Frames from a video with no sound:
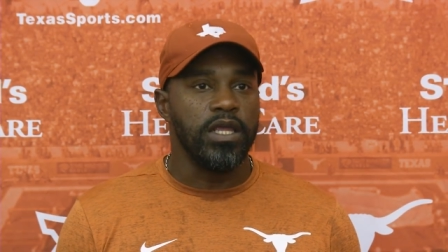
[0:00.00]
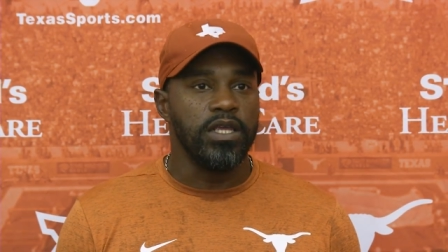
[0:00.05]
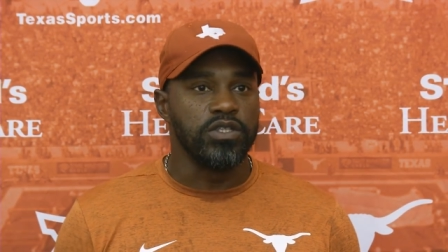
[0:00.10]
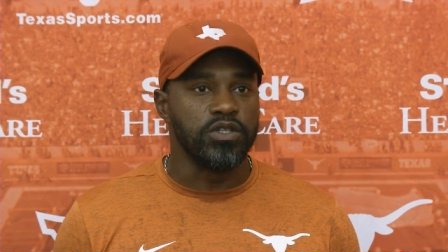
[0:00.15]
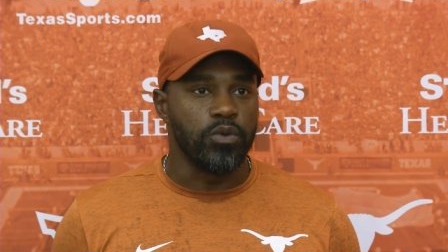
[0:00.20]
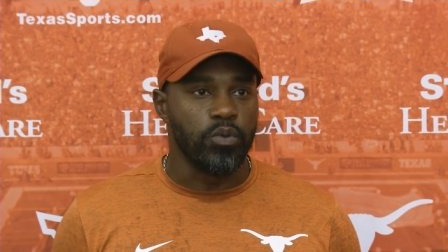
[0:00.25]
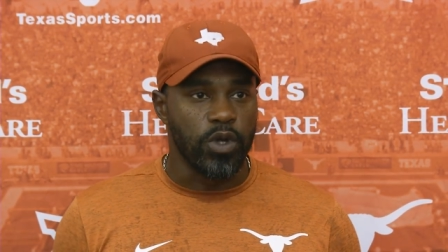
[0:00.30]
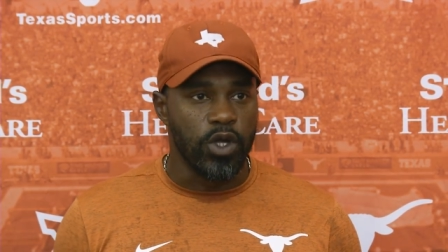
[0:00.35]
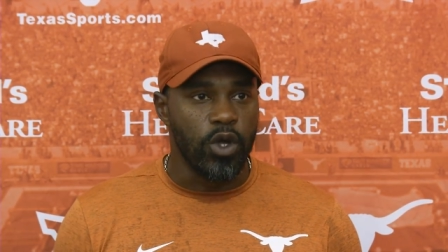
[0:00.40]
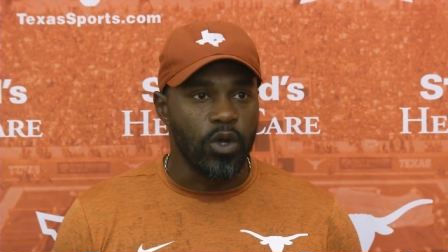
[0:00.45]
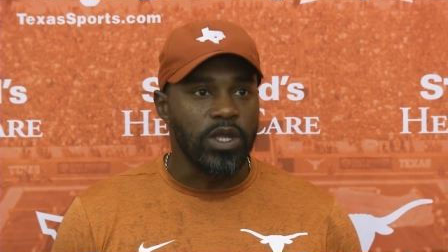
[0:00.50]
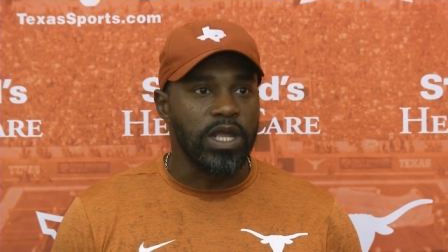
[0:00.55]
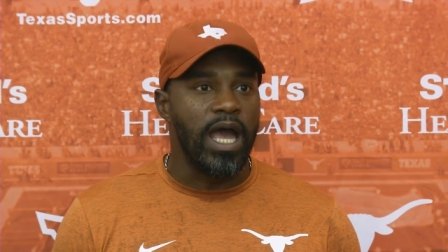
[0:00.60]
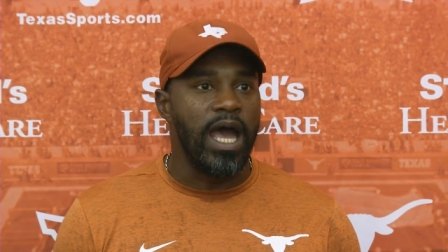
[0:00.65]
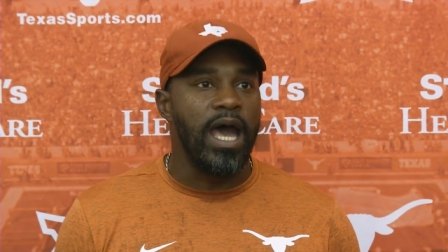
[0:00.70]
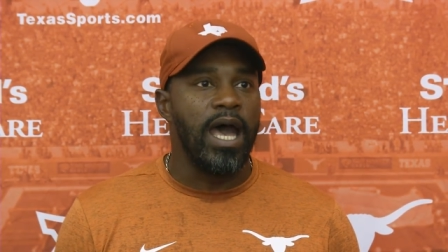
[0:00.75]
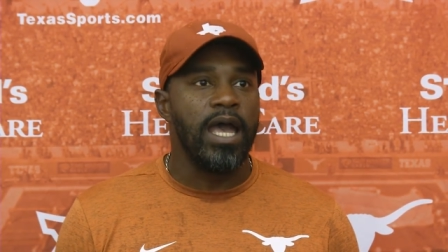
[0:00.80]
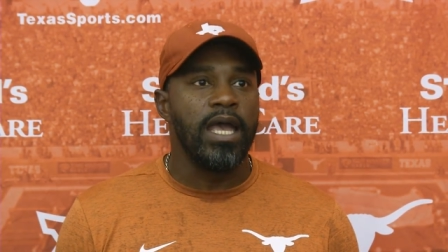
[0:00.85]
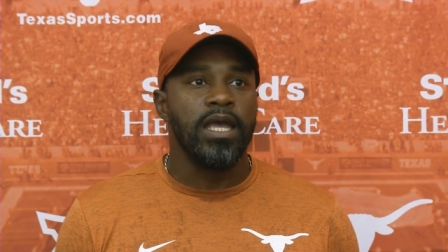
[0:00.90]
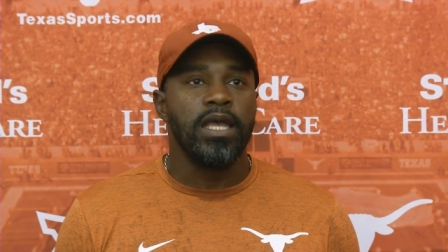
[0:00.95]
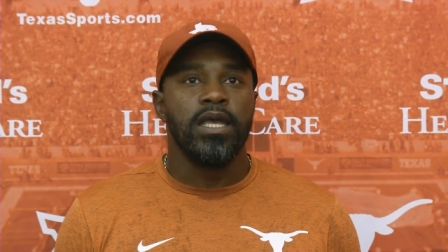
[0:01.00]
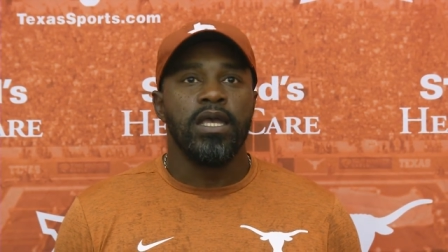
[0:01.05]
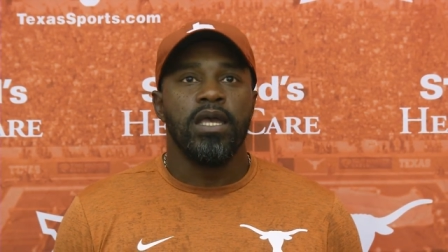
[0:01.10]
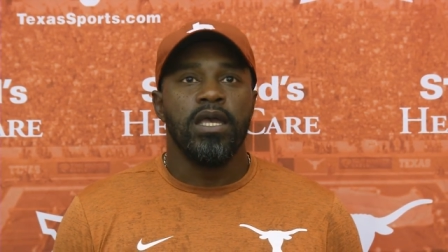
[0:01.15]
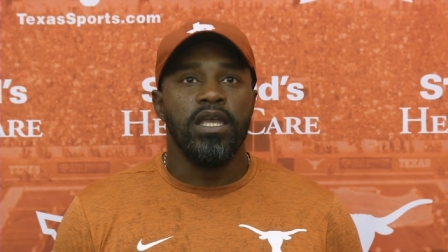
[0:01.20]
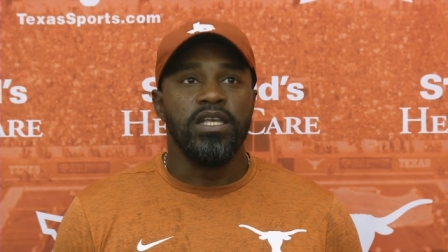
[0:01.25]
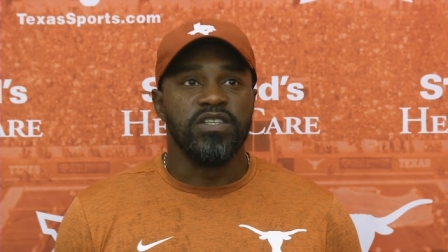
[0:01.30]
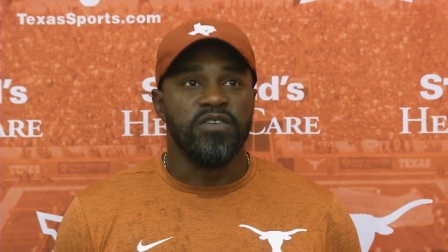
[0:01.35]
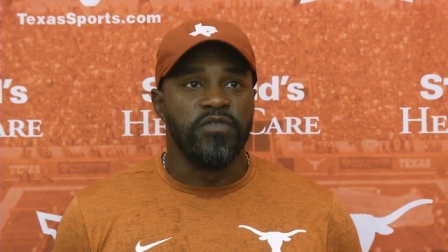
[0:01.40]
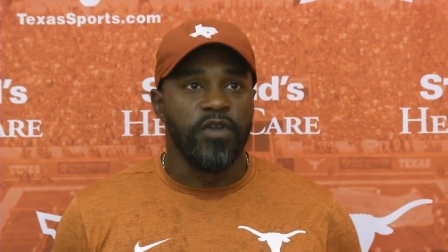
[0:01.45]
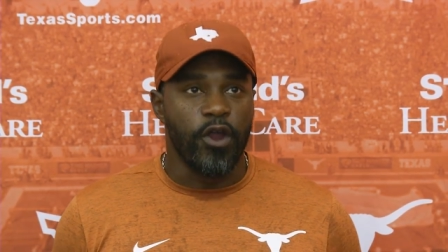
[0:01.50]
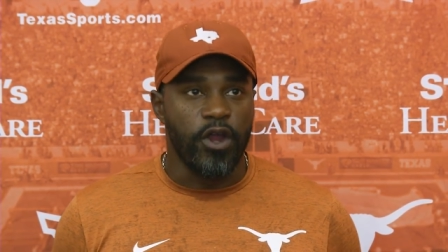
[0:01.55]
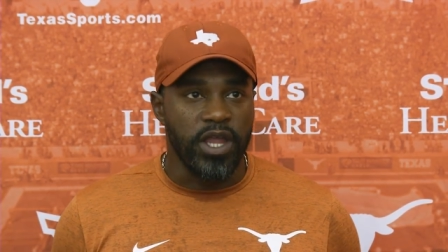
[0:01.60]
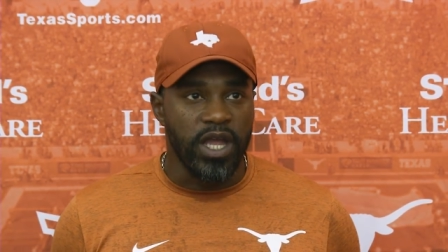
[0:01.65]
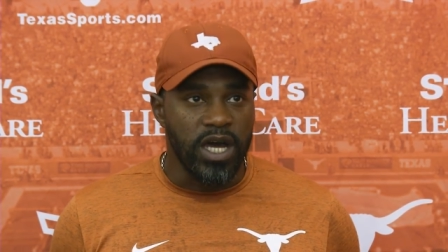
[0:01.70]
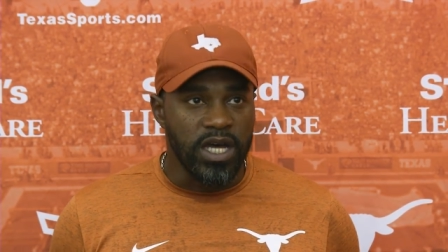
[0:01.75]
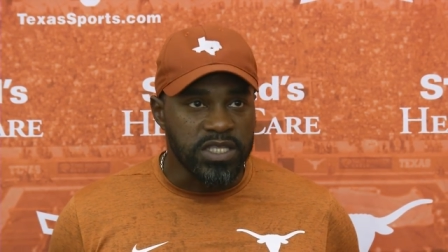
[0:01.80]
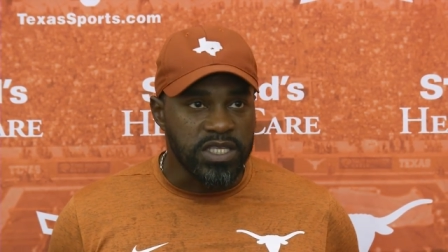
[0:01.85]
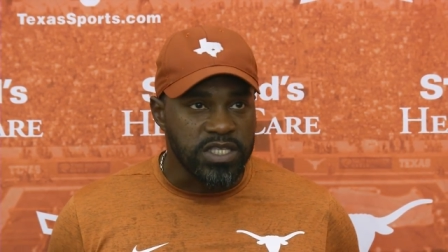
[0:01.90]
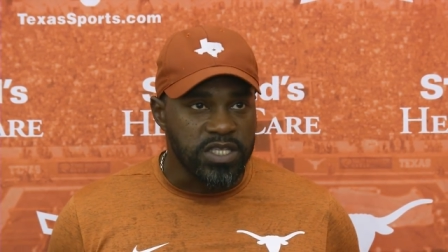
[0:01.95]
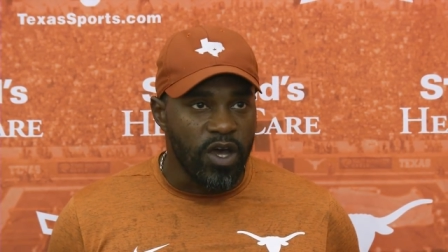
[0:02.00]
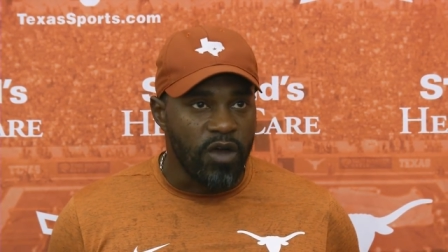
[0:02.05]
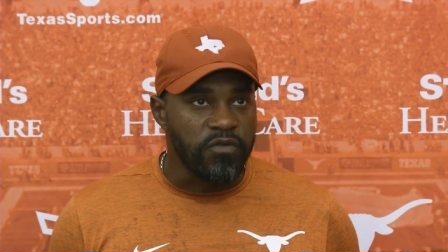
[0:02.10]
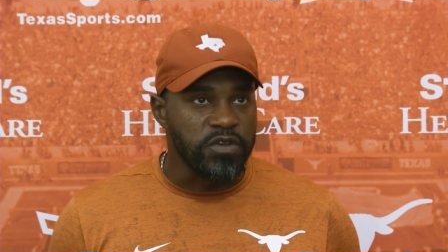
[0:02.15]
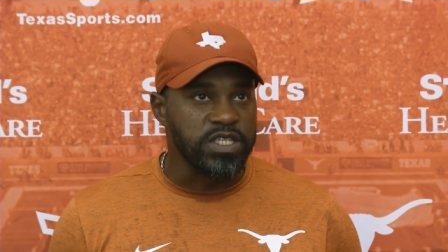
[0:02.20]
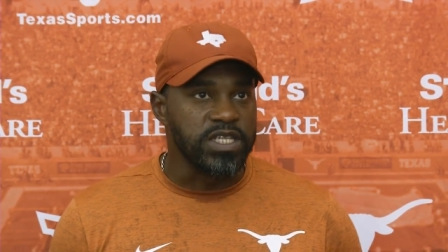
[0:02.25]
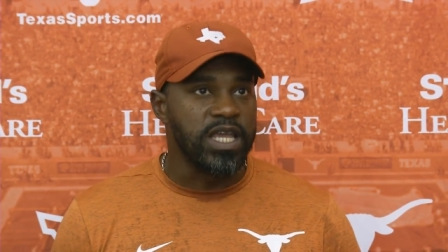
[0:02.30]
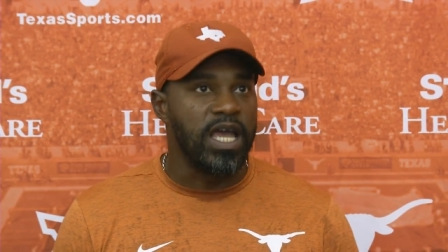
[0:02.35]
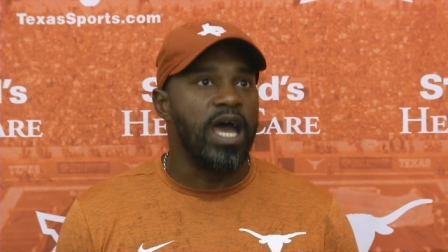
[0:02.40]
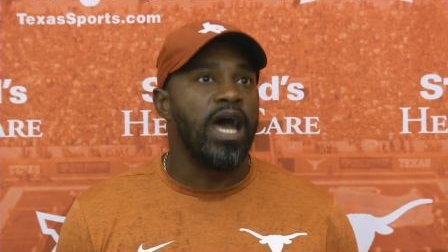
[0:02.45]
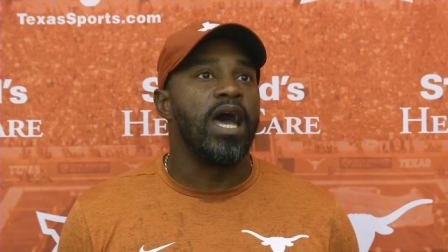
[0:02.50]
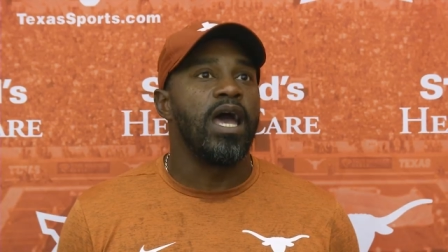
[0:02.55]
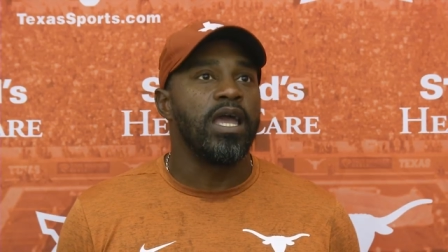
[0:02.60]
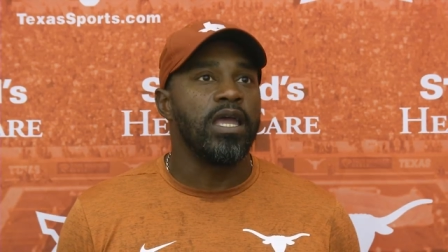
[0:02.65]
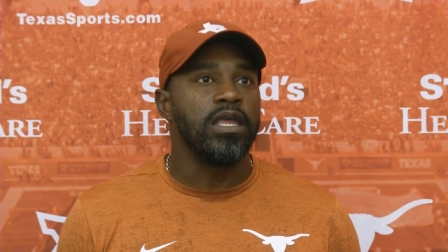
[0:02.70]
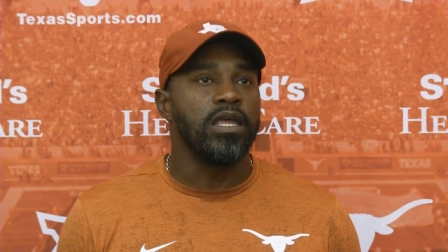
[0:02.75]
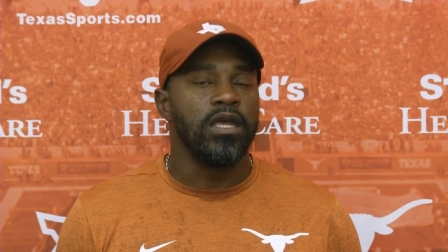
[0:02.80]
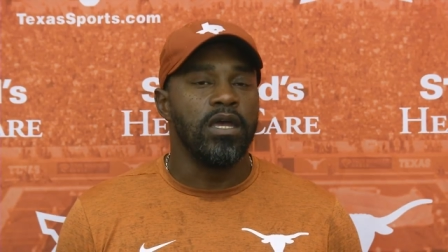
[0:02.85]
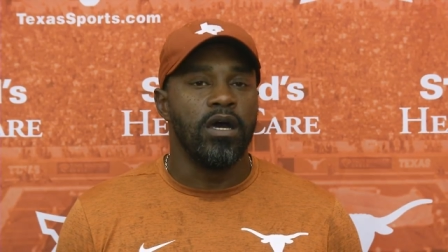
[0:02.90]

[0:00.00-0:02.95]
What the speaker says: He's a real guy. He's a very unselfish guy.